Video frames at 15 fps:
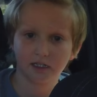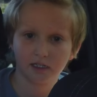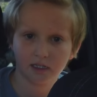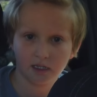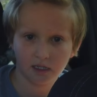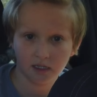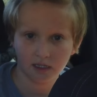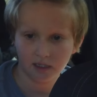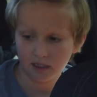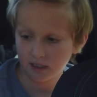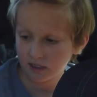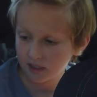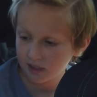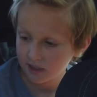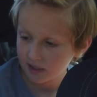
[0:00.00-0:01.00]

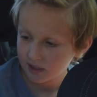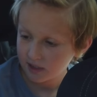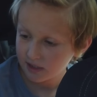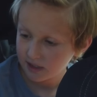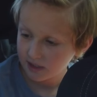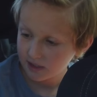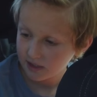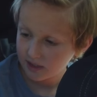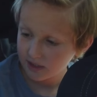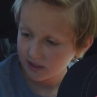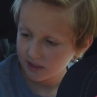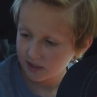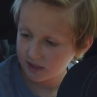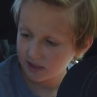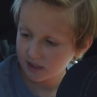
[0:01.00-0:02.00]

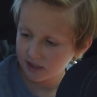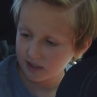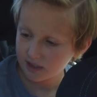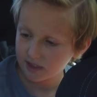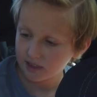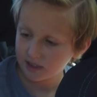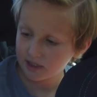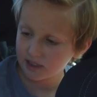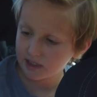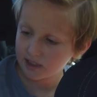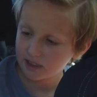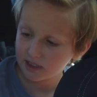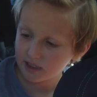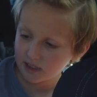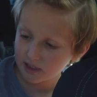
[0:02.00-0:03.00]

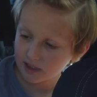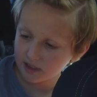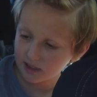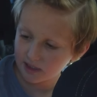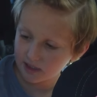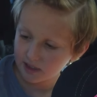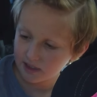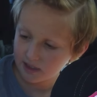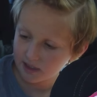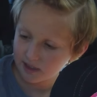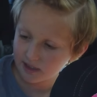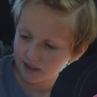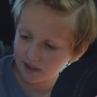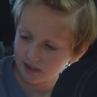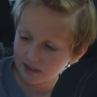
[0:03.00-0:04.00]

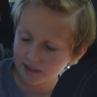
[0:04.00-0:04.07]
(silent)